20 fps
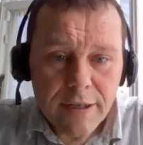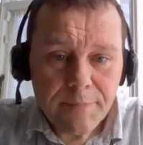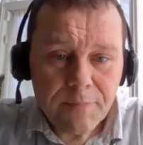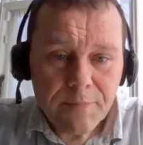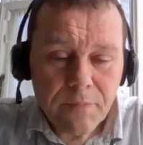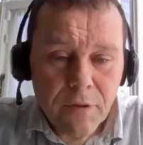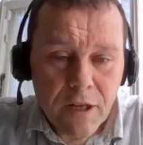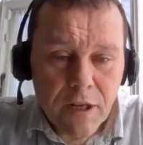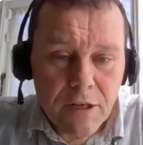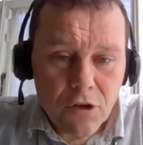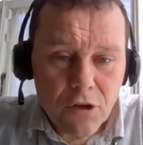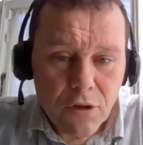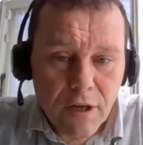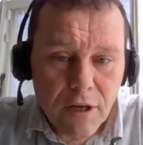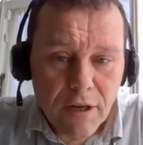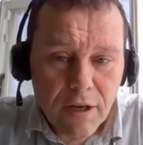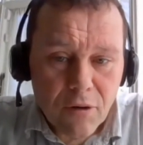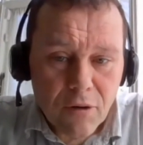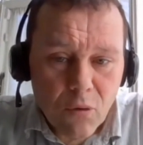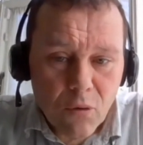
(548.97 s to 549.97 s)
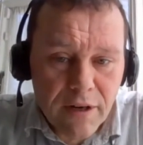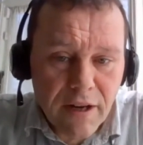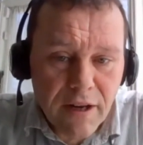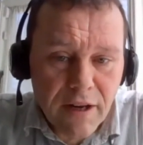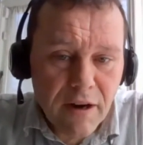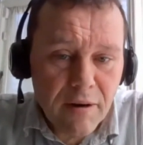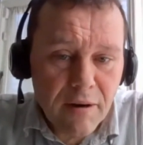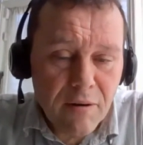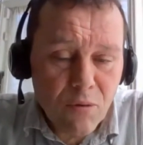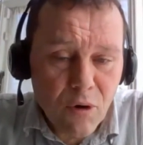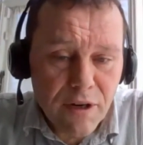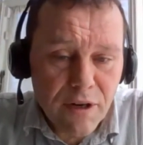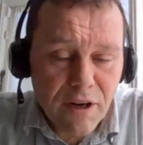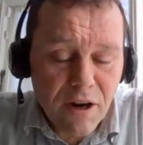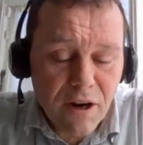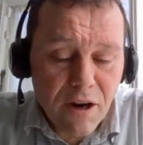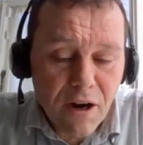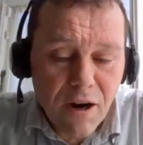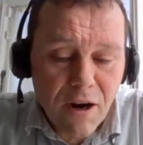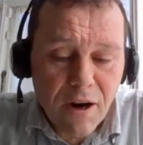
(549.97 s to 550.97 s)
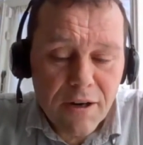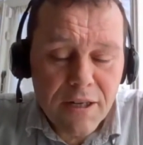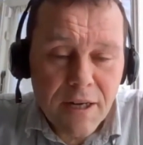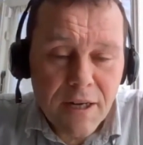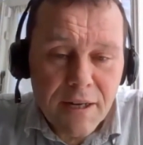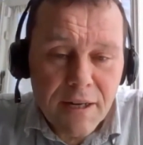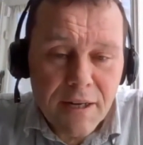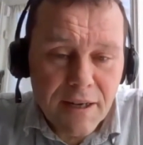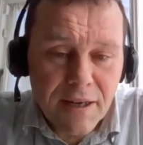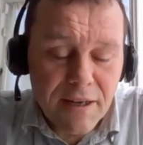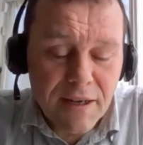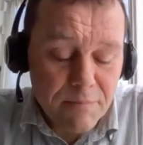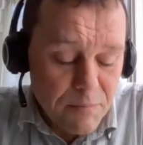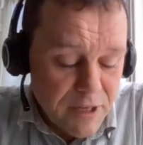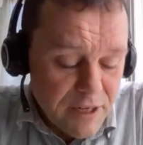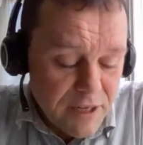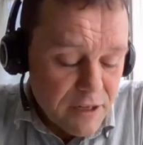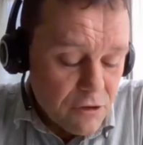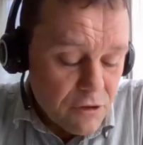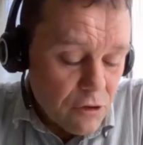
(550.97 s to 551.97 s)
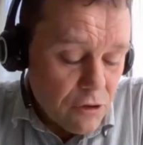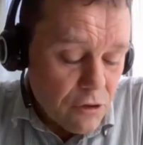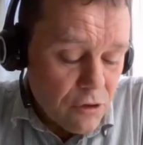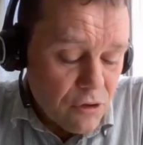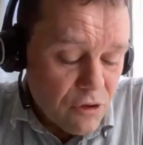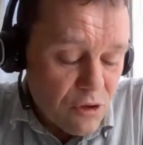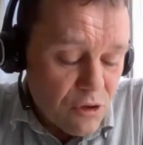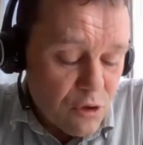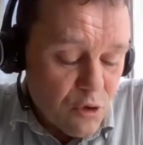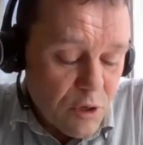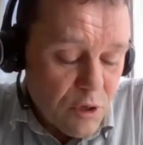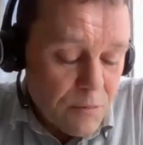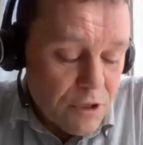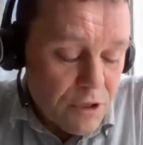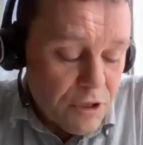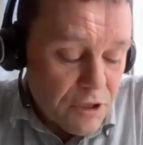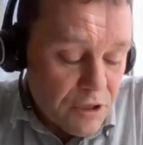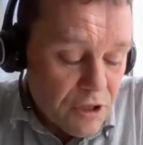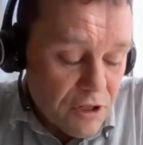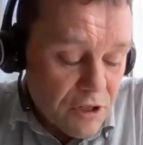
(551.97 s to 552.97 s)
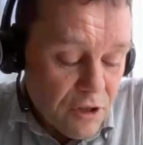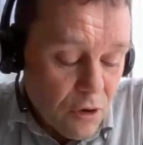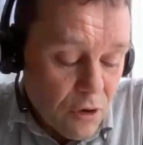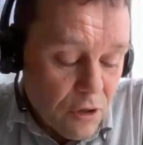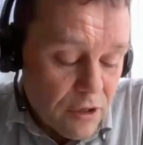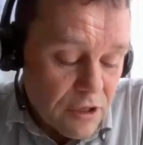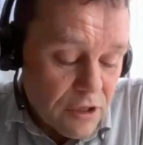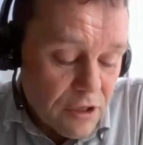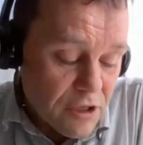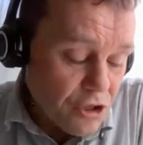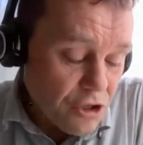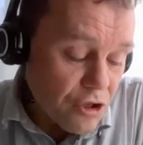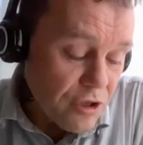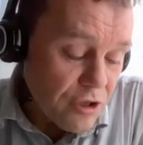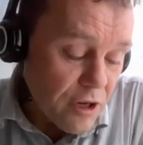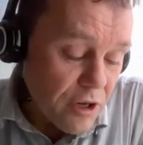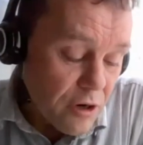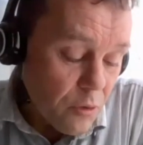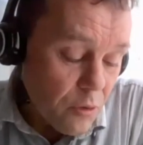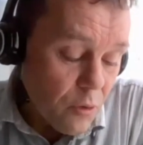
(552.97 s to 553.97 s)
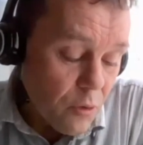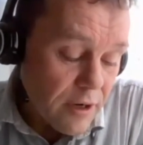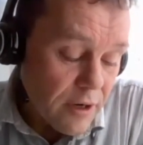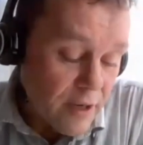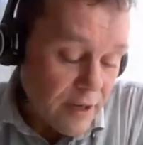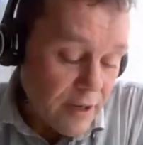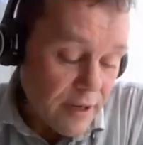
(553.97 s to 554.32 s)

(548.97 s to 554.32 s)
So they, when they're hired, they can begin contributing to the organization that they're working in.